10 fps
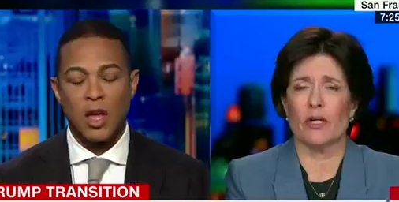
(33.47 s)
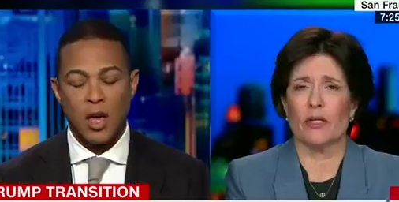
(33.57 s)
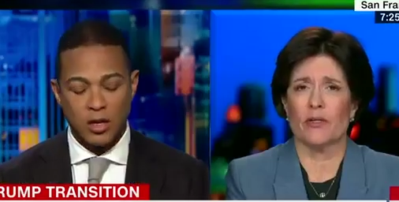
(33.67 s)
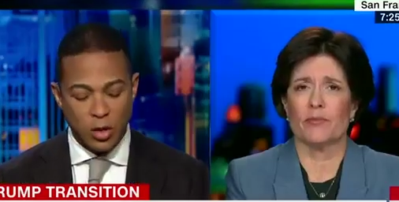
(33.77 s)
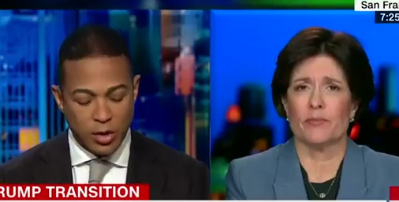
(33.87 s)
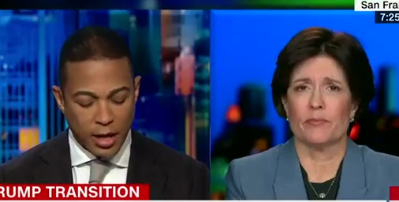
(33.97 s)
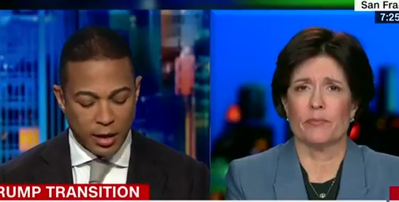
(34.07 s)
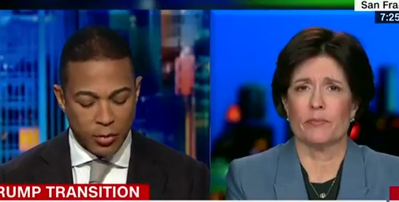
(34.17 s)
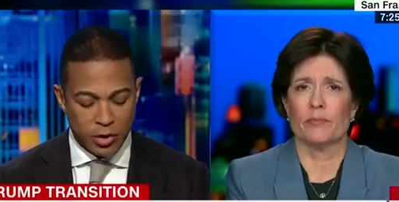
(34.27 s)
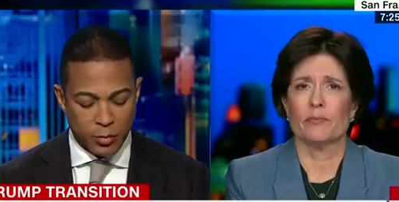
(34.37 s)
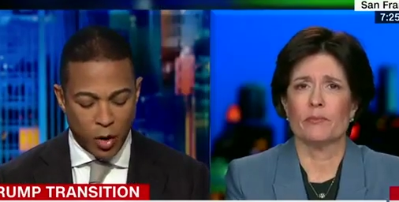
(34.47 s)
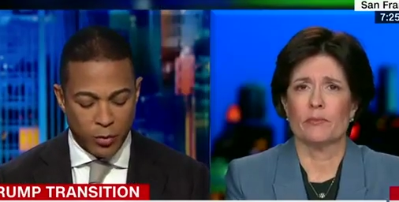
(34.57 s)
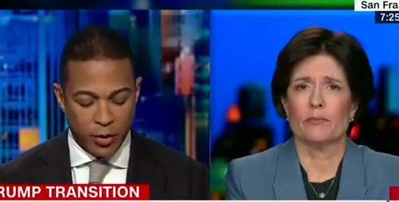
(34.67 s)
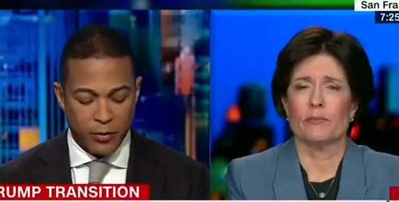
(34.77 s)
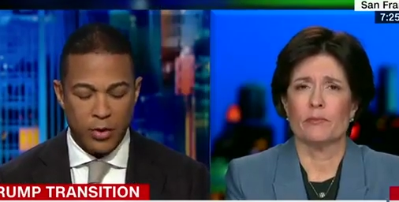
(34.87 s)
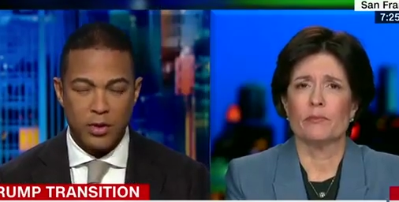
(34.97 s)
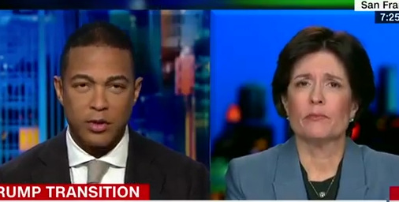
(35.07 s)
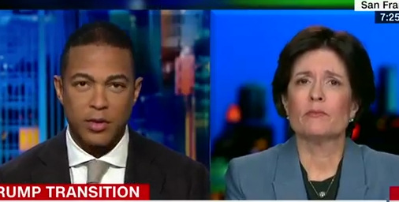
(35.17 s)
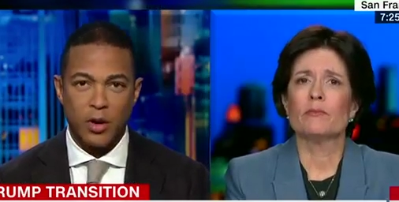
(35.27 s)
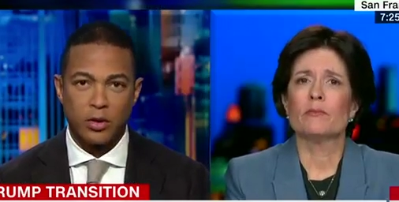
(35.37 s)
Speaker 1: You think it was appropriate for the
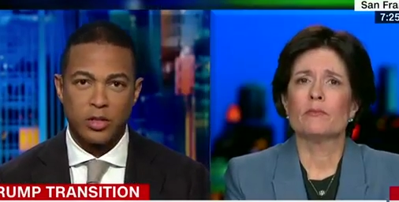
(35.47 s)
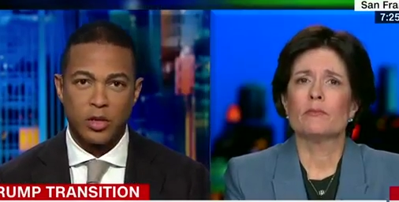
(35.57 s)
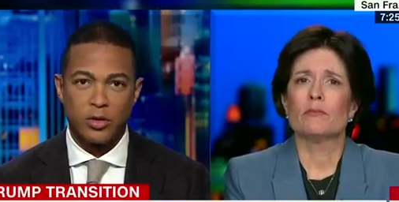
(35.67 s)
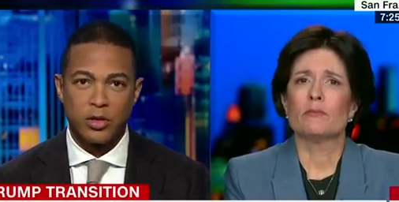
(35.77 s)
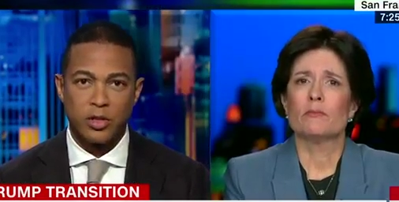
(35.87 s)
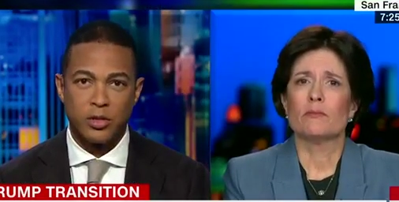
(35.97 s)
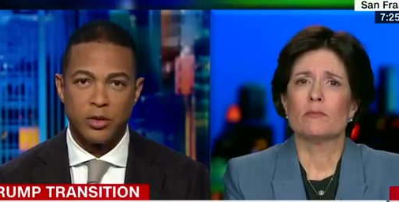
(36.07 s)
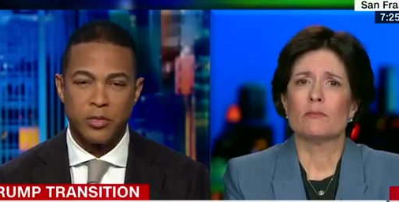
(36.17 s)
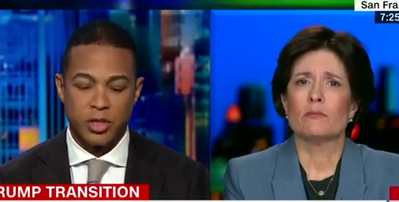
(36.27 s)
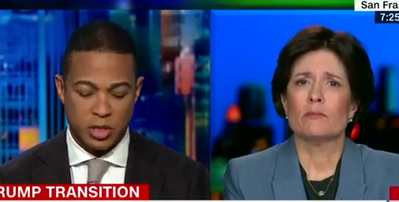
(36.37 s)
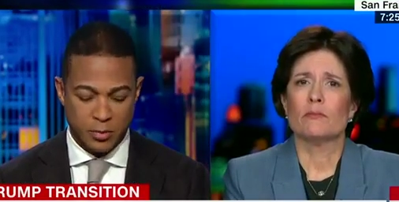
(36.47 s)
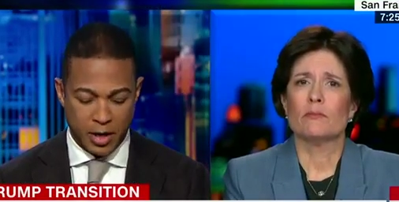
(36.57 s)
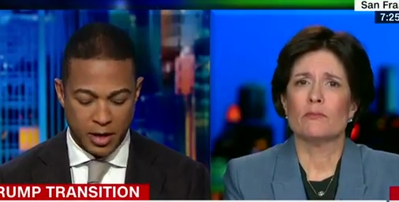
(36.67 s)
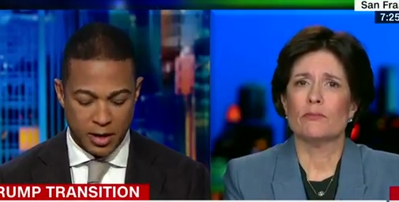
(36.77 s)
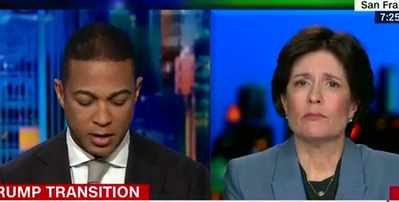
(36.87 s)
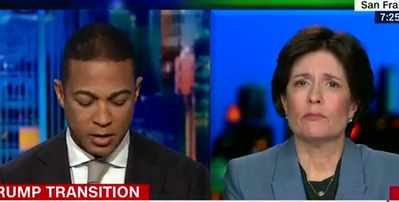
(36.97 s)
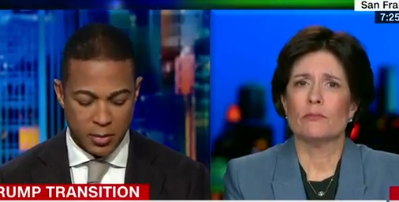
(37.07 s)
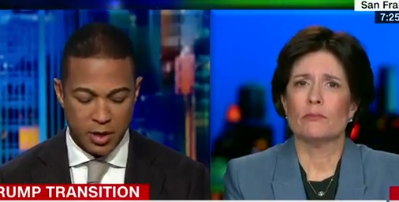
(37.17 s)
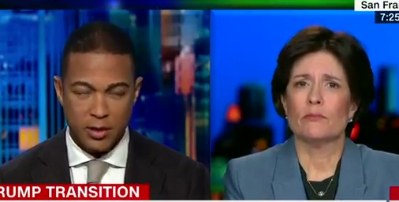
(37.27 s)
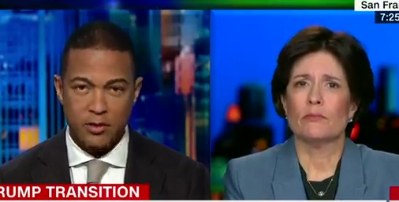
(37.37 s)
three older children to have participated in this
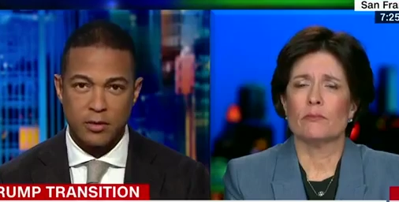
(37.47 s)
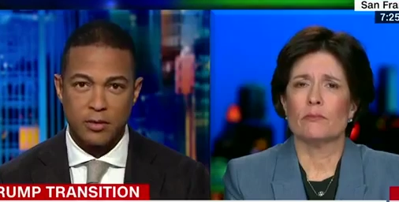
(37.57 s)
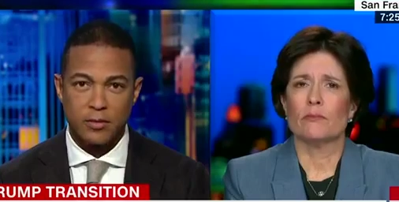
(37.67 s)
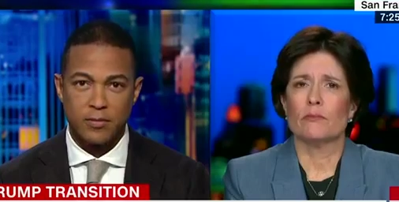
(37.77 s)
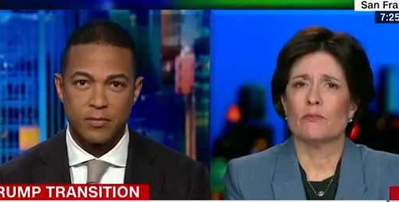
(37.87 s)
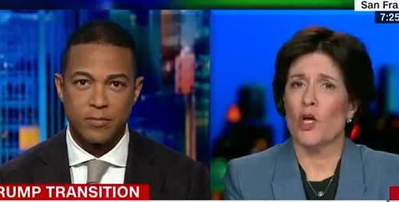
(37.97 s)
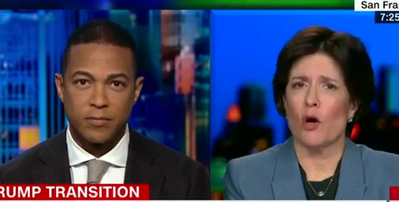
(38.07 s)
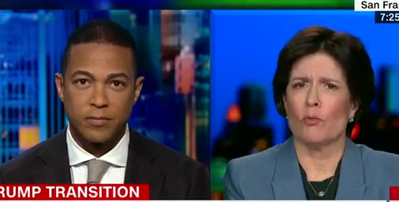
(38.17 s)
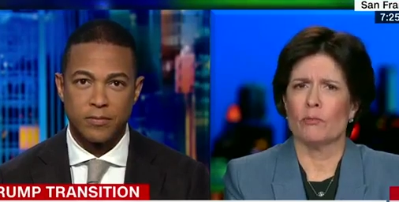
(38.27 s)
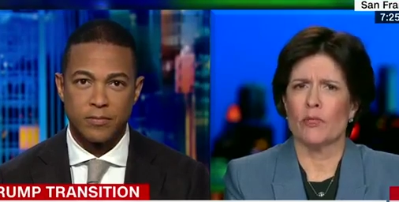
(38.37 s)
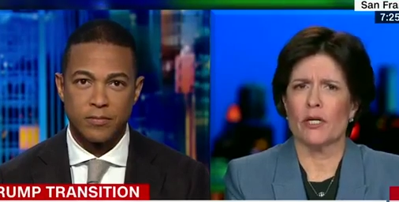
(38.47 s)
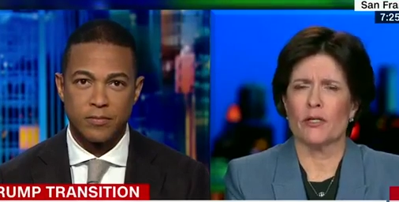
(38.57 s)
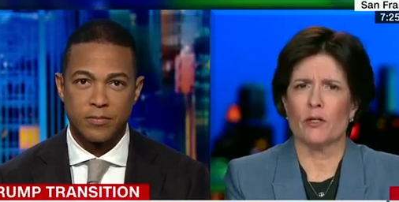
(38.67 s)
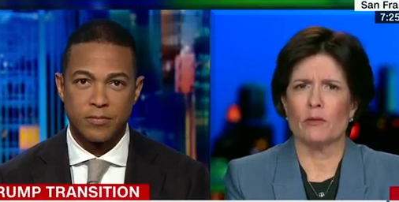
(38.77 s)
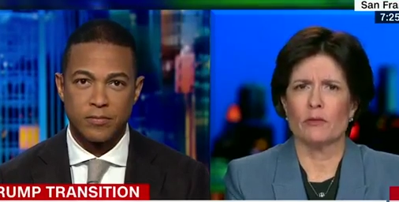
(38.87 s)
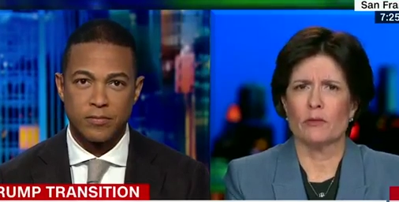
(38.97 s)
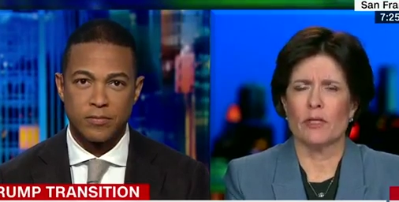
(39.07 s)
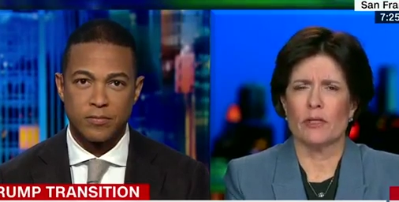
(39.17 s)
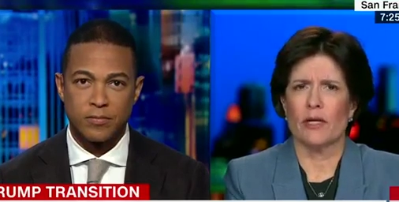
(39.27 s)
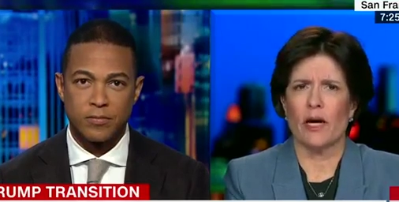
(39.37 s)
meeting?
Speaker 2: No, not at all.
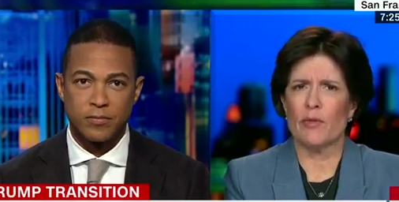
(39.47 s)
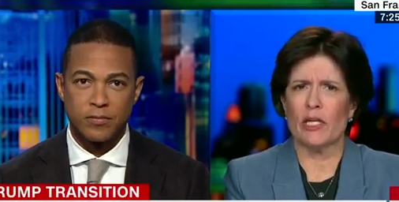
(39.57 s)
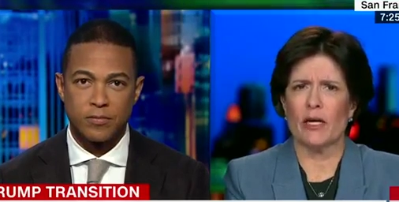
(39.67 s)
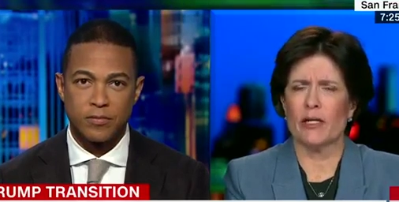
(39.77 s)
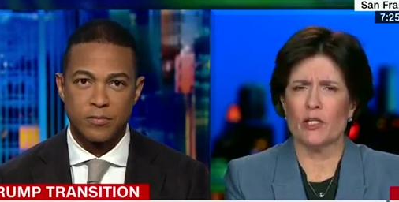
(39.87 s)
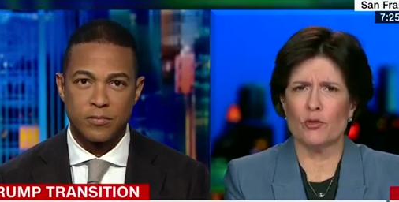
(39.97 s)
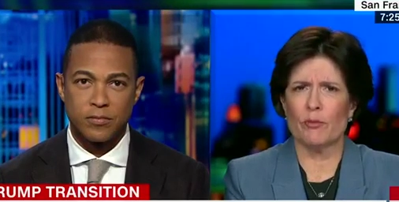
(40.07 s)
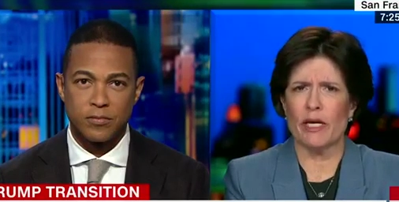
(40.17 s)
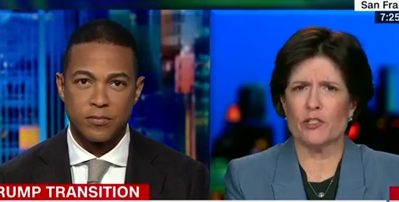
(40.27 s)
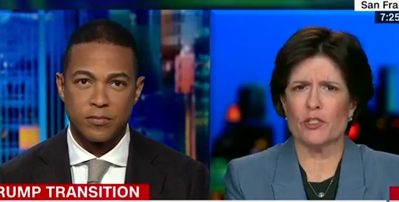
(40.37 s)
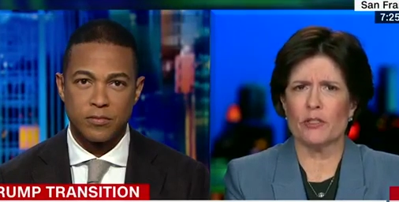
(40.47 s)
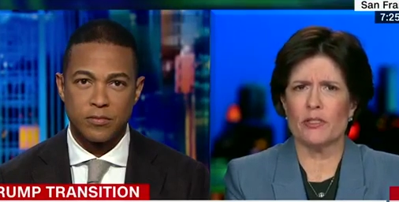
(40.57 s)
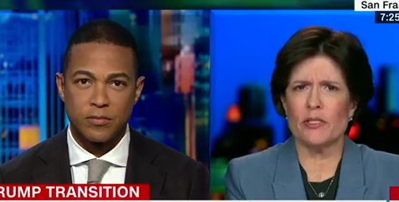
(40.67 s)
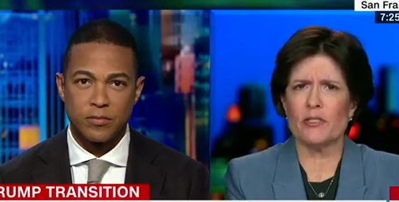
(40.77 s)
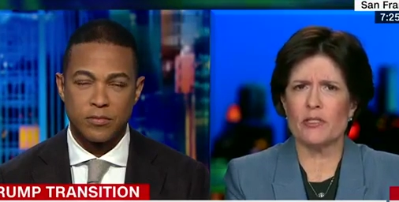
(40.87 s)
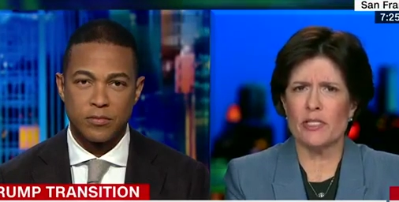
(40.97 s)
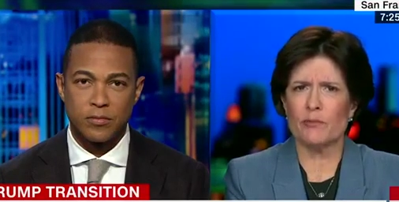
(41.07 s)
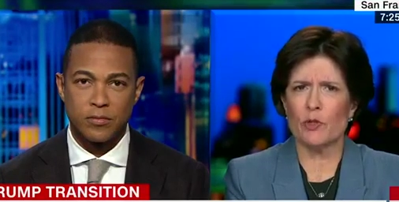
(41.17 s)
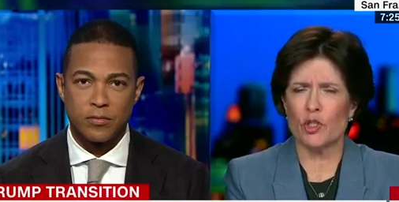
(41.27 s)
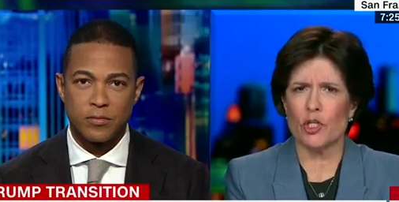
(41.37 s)
I, I mean, I, can you imagine? This is
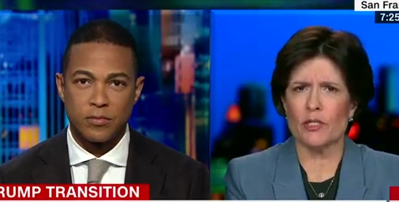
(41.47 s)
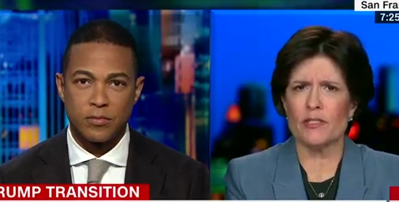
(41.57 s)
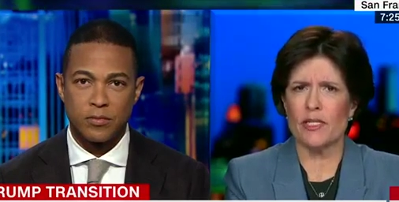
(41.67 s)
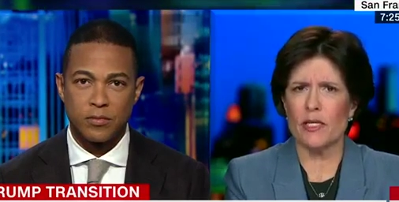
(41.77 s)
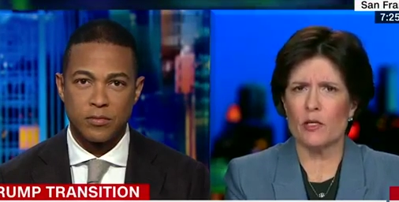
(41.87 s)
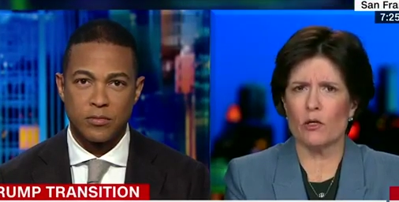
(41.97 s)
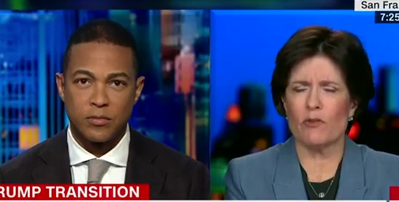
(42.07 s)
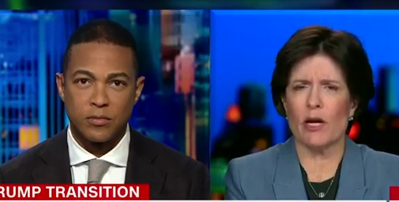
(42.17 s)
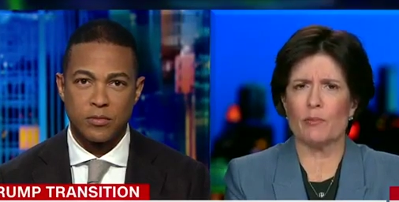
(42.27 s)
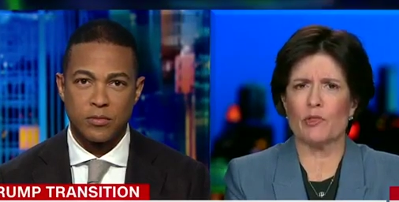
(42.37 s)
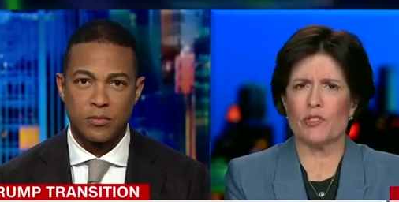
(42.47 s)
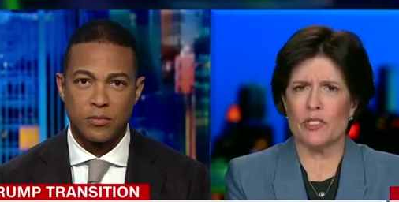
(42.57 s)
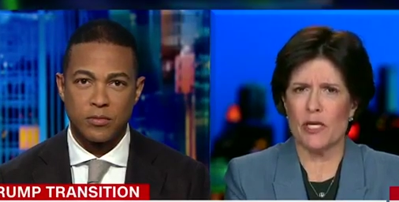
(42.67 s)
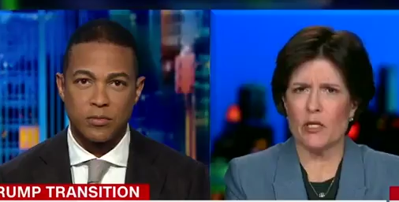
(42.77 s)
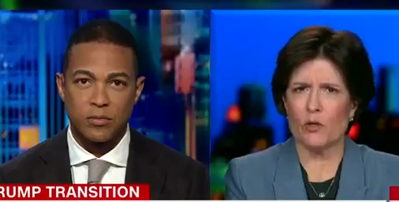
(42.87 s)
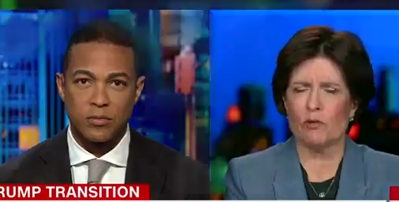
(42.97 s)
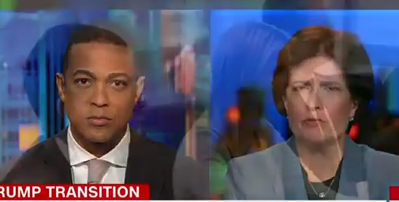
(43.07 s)
Tim Cook, CEO of Apple, CEO of